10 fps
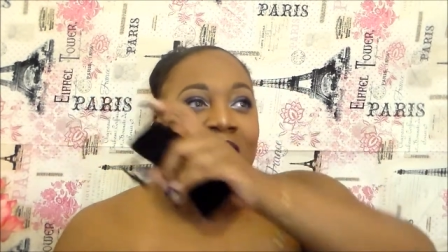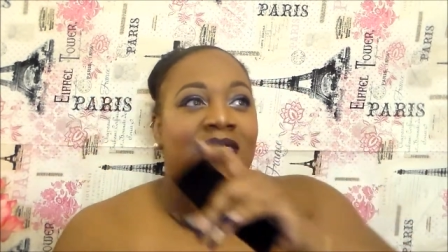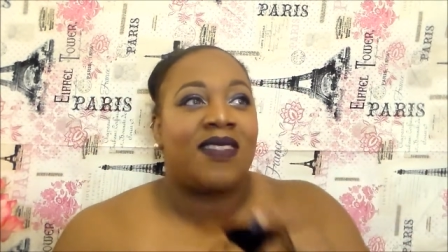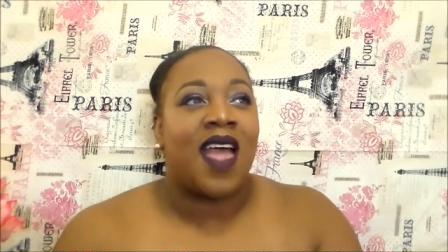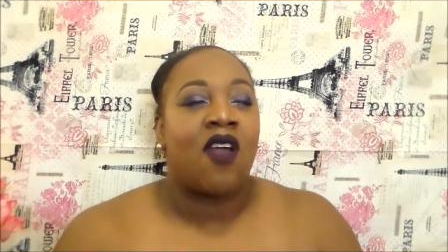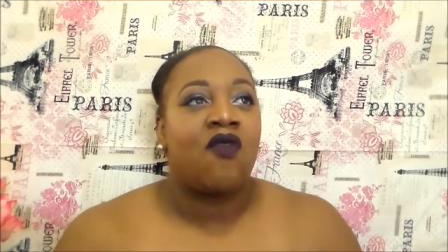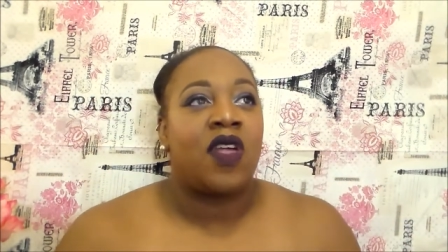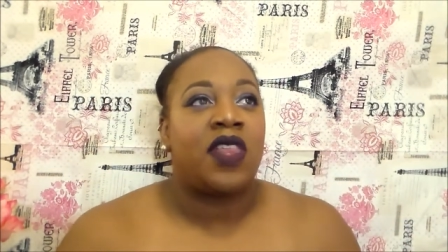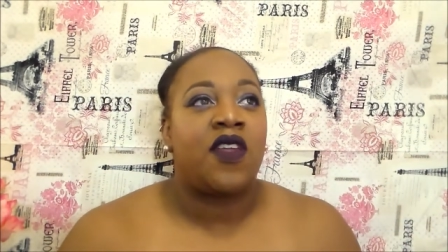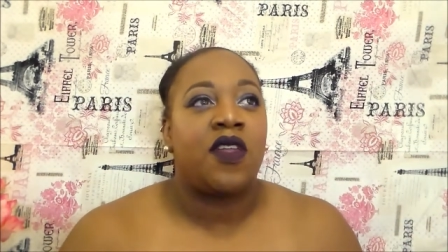It's not
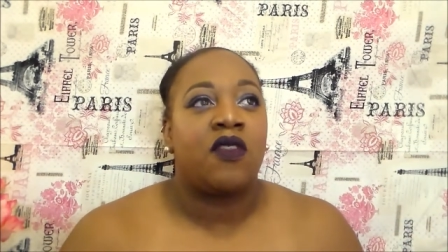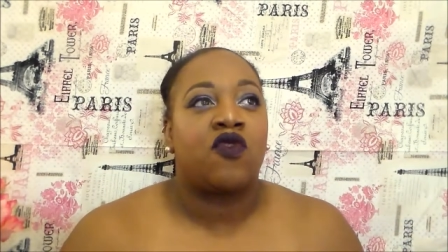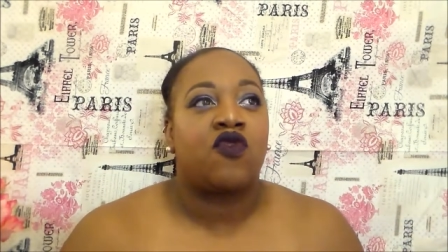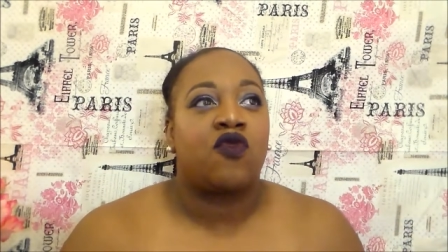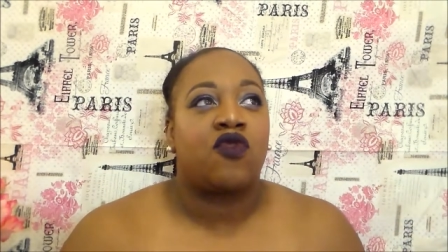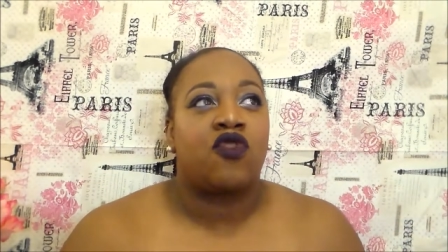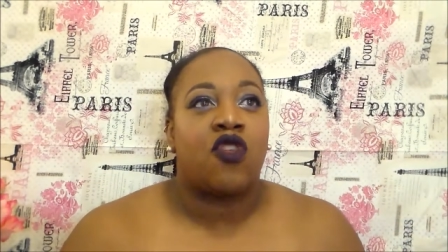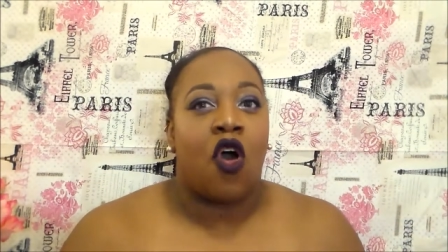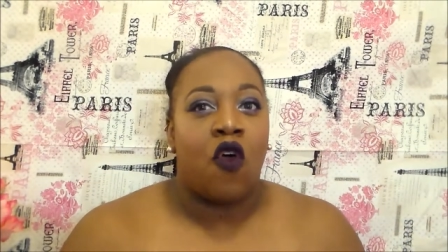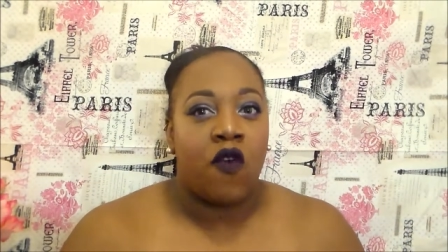really
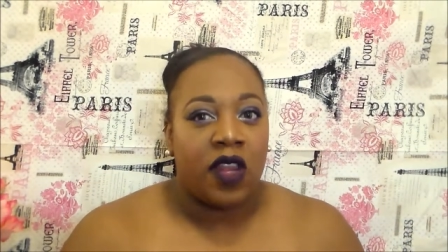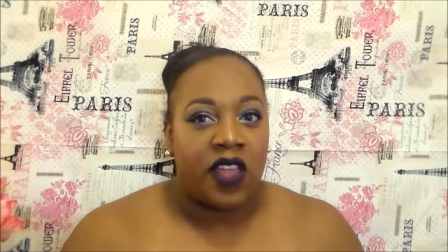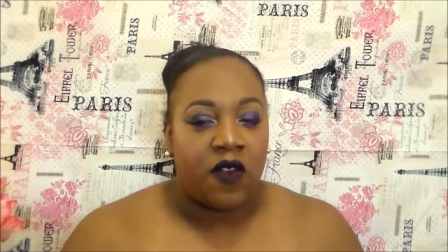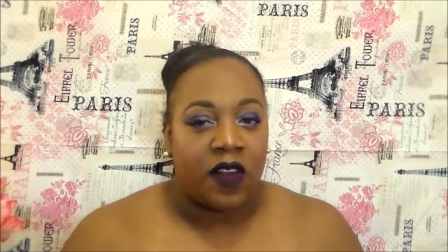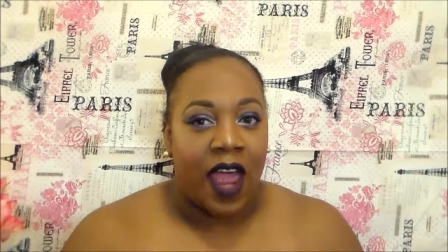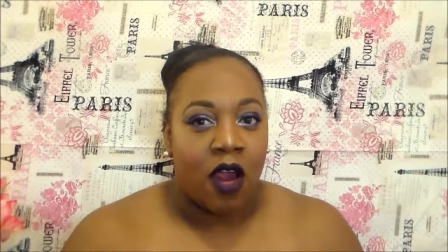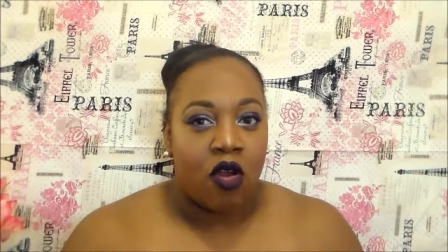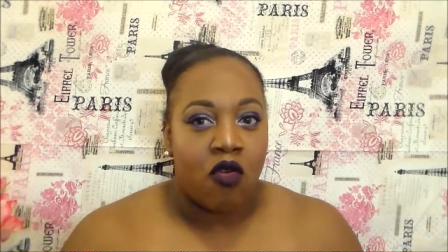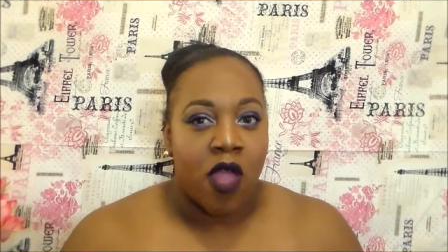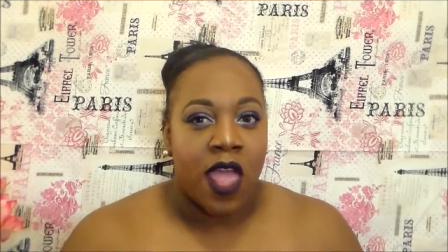overly
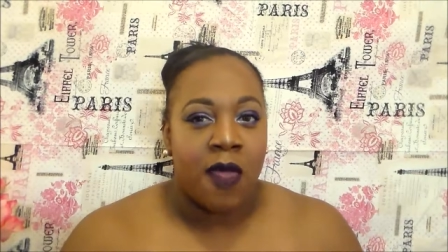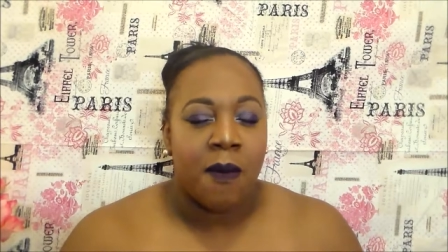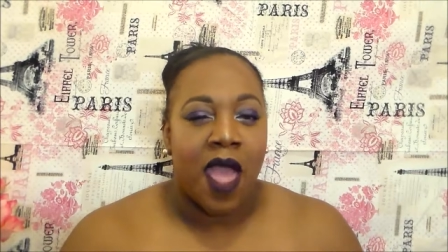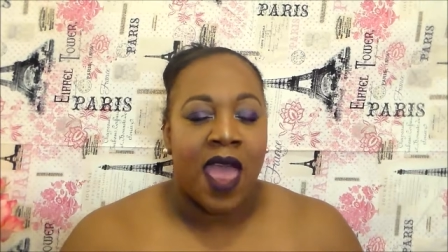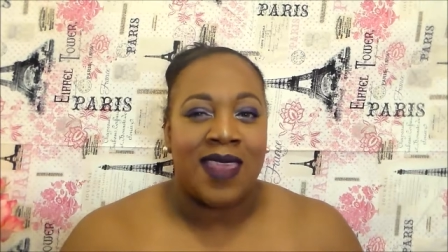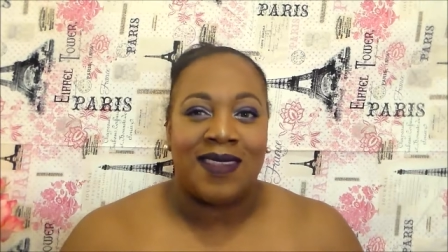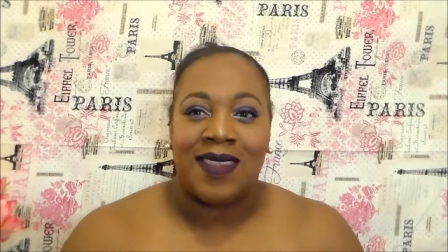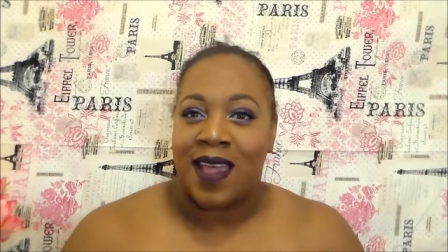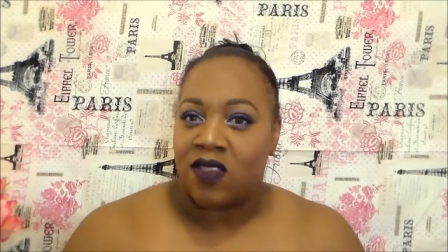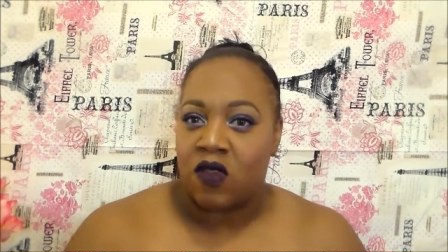flowery and
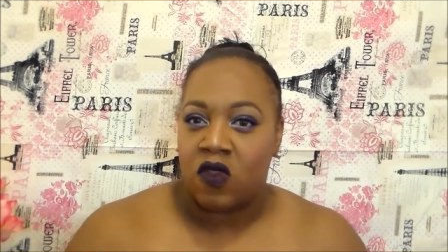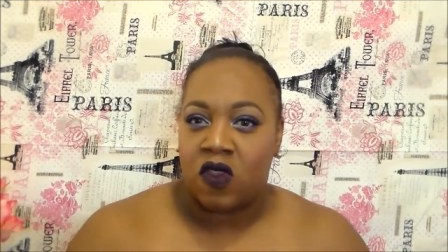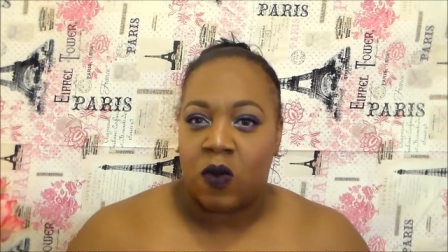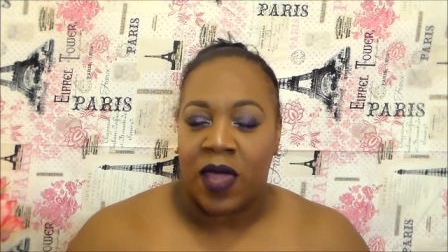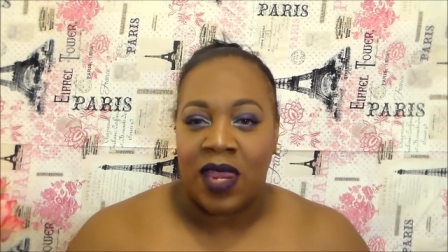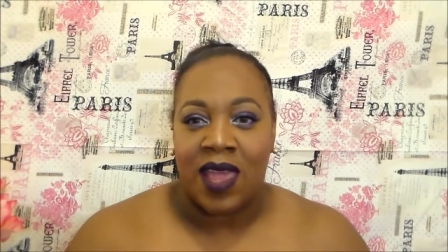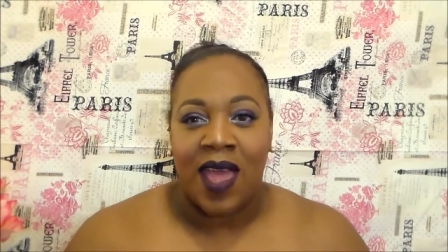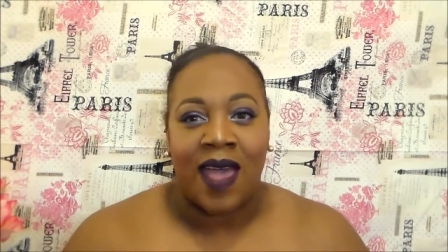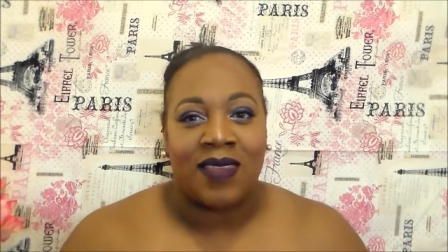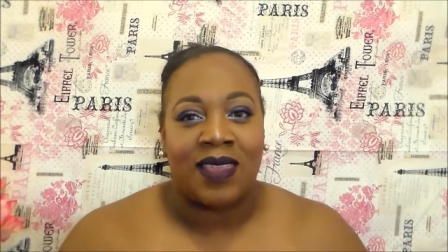it's not too sweet. It
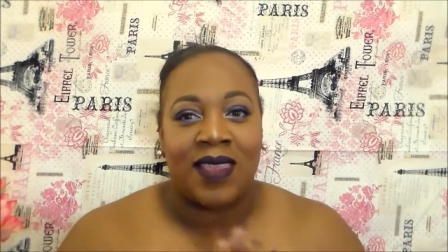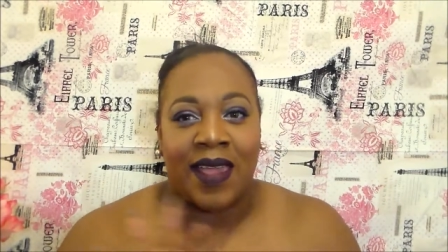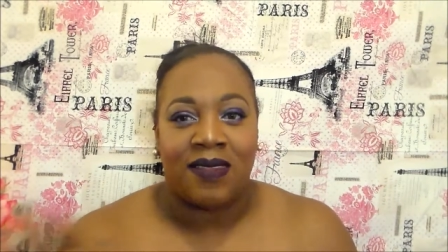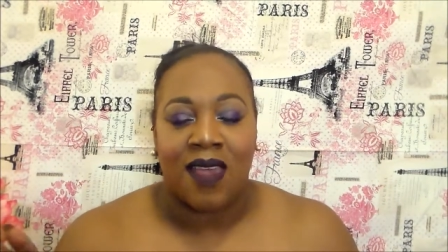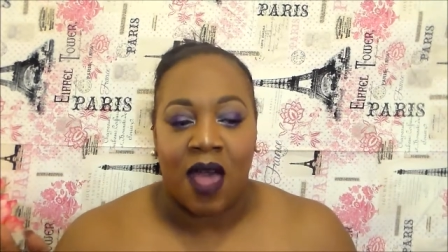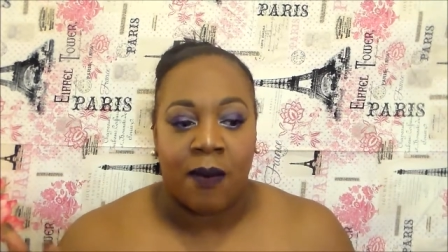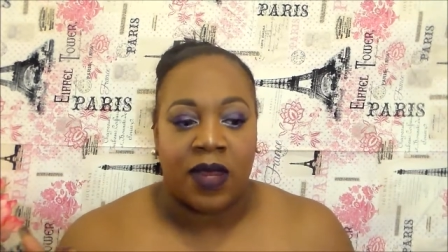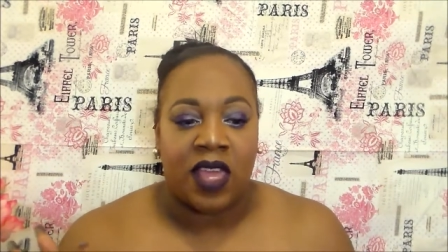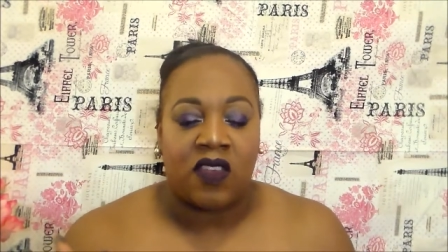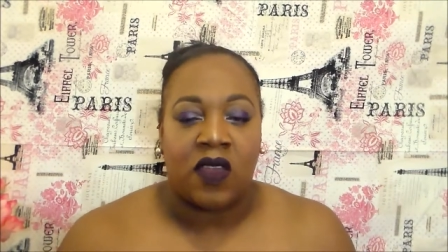has a nice
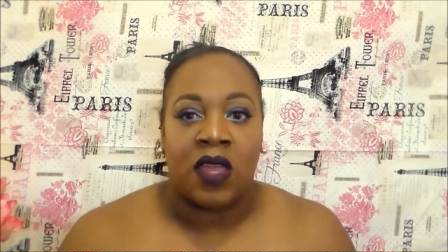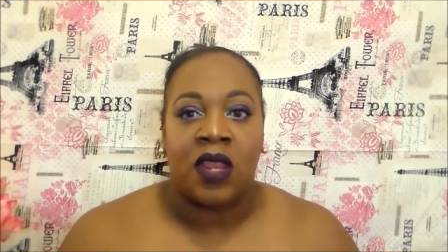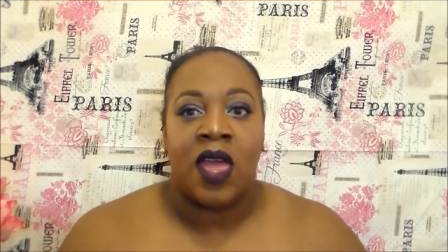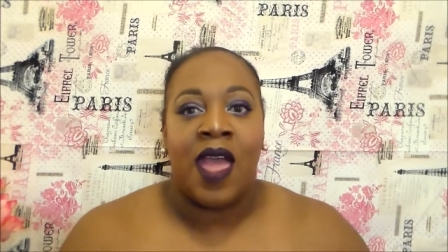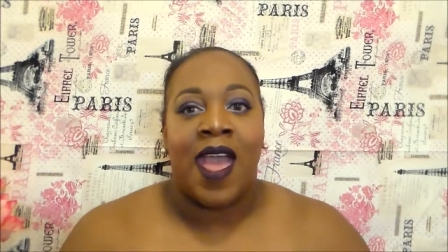combination.